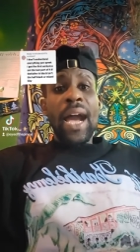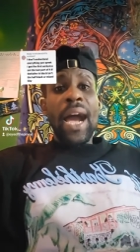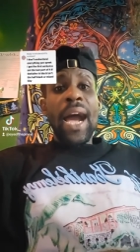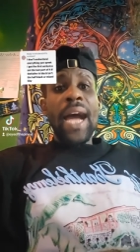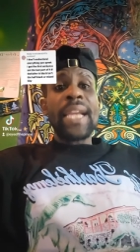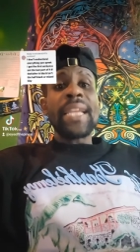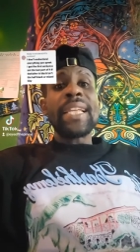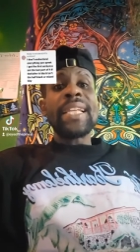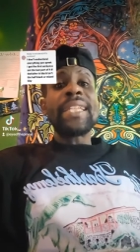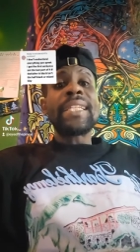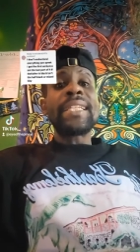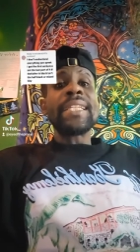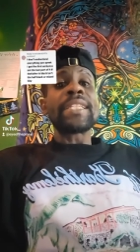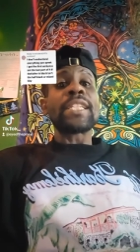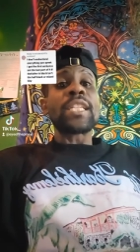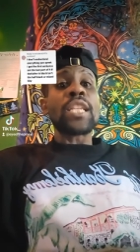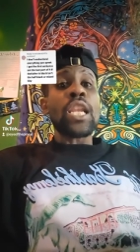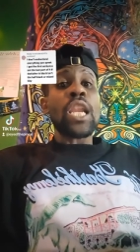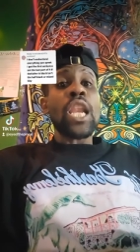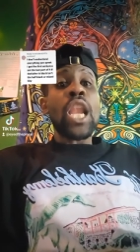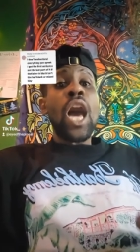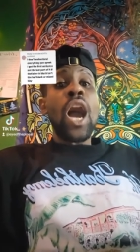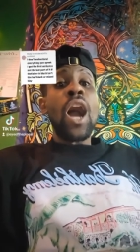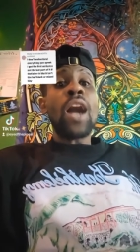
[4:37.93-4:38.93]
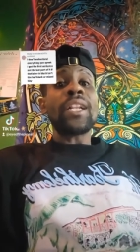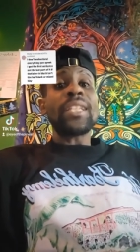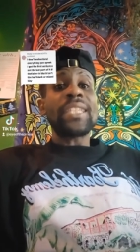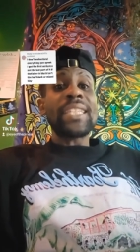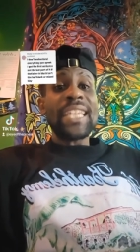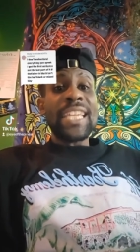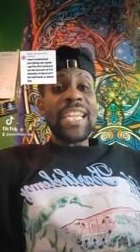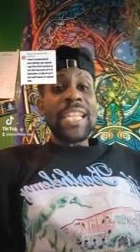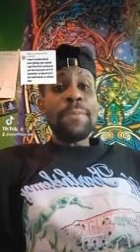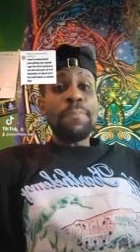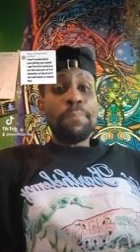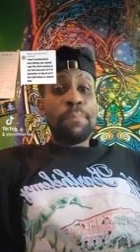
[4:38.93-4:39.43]
And it is locked
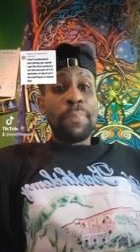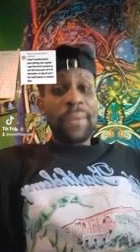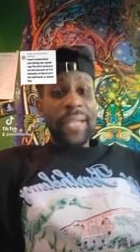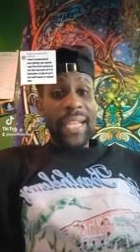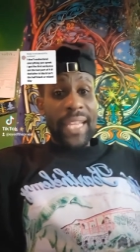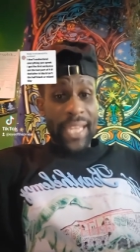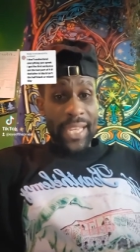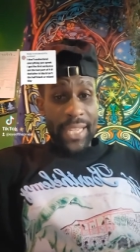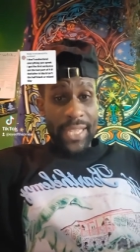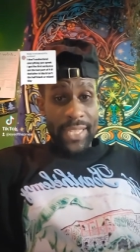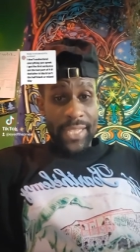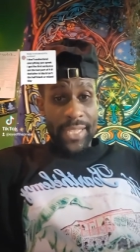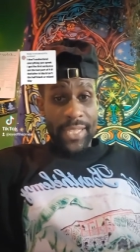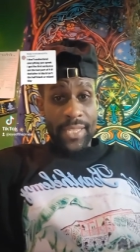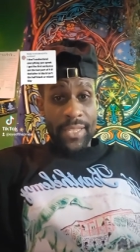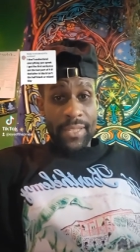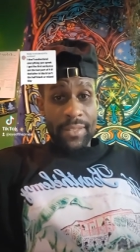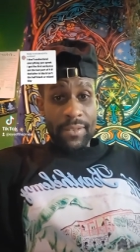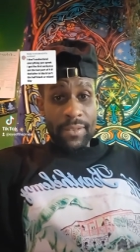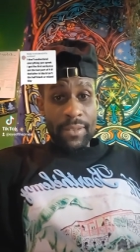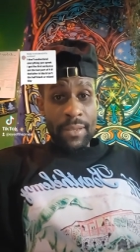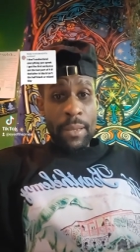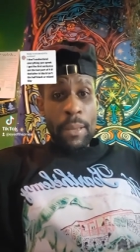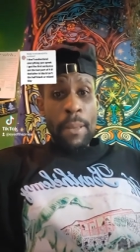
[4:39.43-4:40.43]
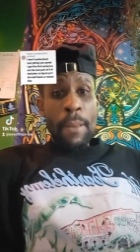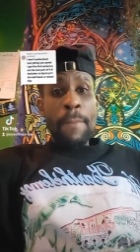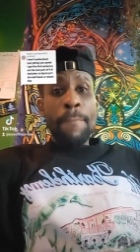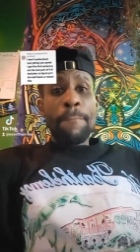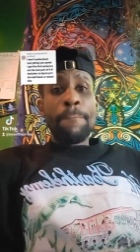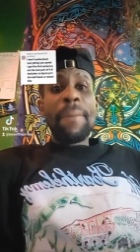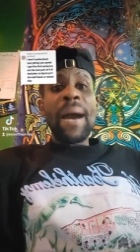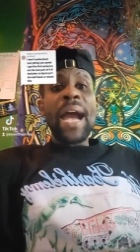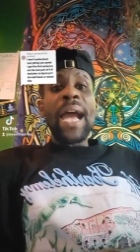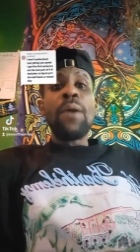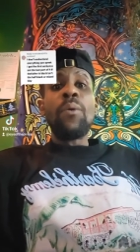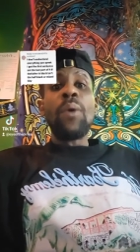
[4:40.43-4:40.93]
in place
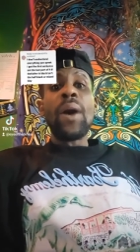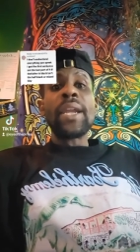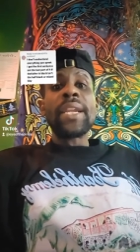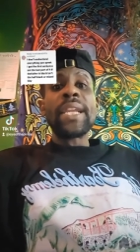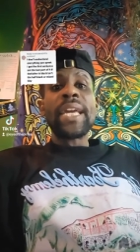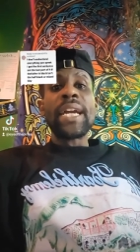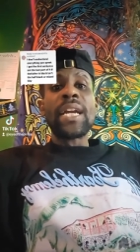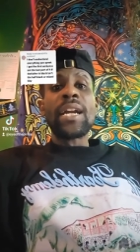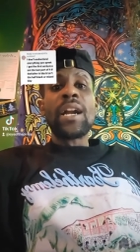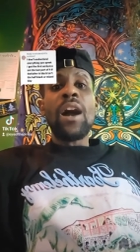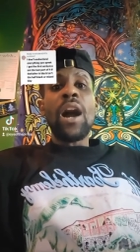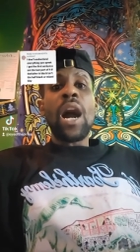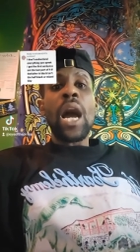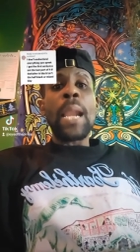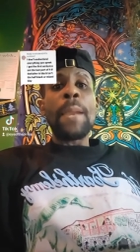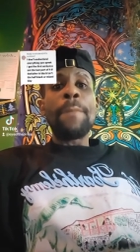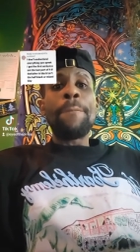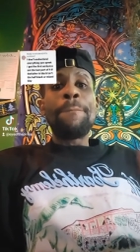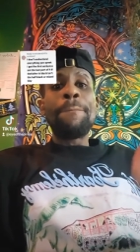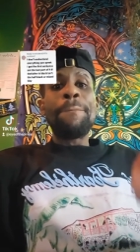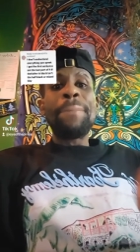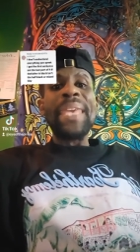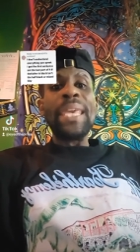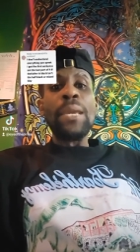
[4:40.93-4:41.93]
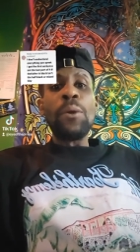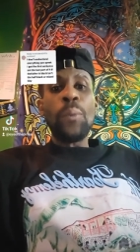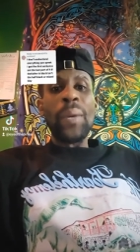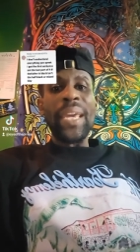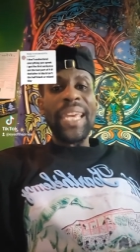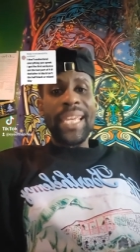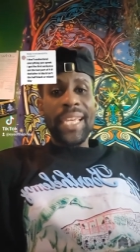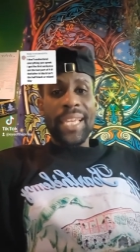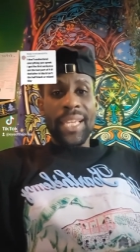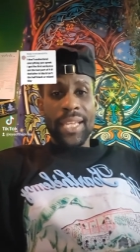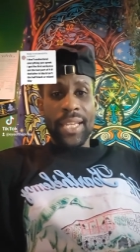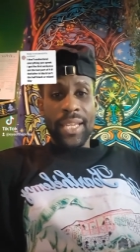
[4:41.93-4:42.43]
by what they call
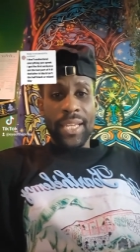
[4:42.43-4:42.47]
PIWI,